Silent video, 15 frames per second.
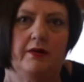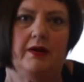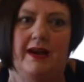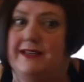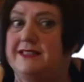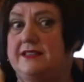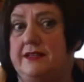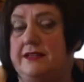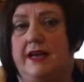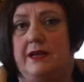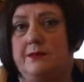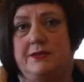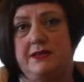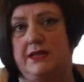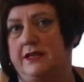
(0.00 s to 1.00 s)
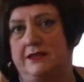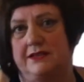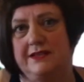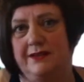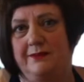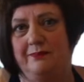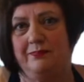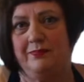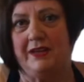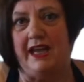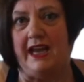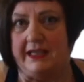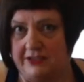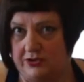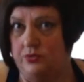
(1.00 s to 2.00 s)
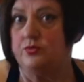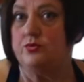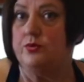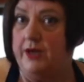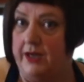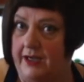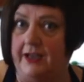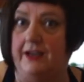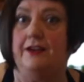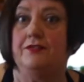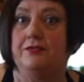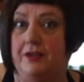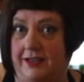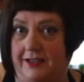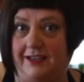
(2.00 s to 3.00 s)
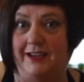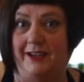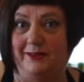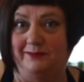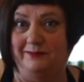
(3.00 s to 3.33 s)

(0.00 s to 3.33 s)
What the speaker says: as the name says, it's really funky.